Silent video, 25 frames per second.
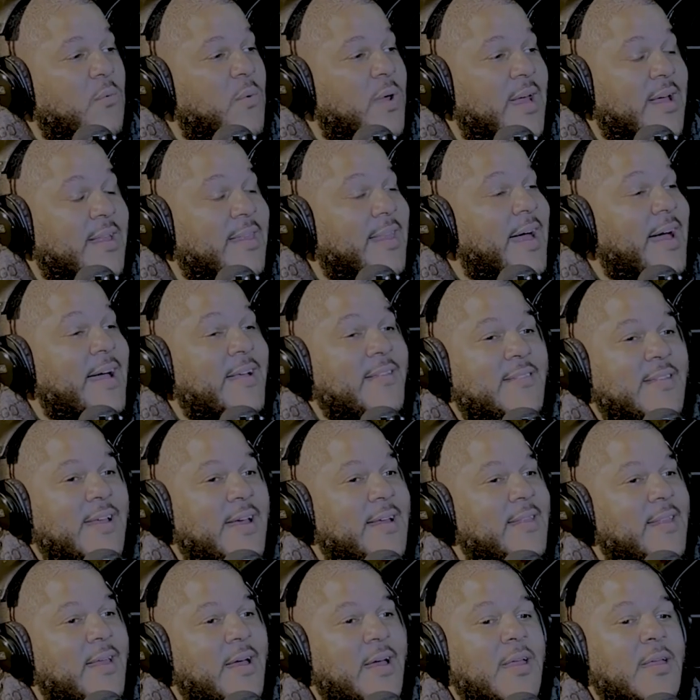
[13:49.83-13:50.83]
realized
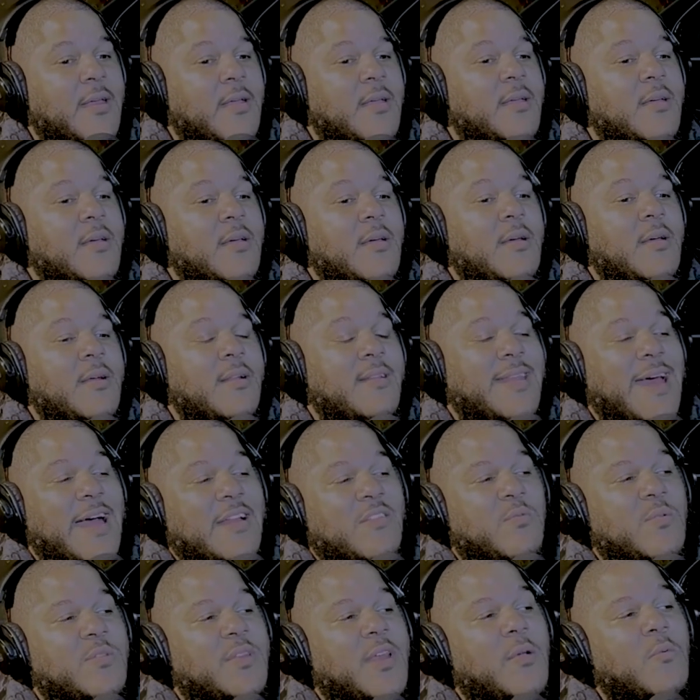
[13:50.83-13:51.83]
that, like,
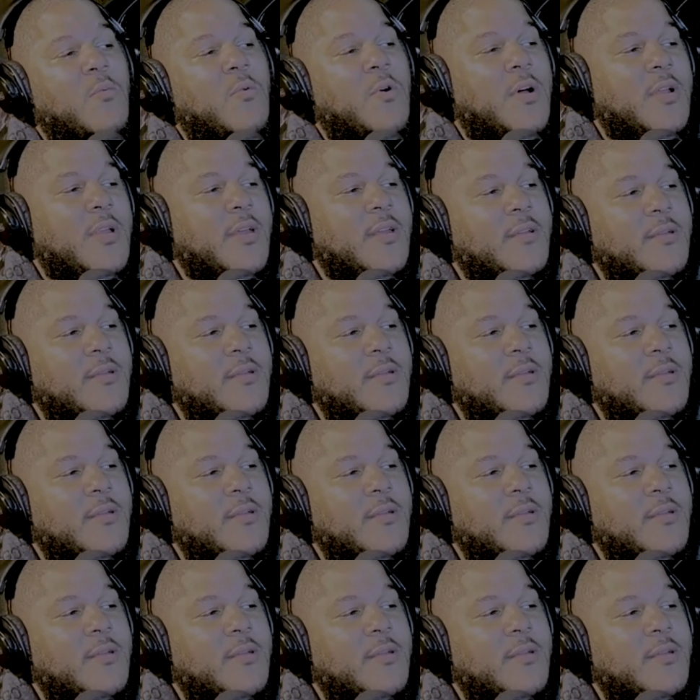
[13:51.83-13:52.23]
that's what they wanted.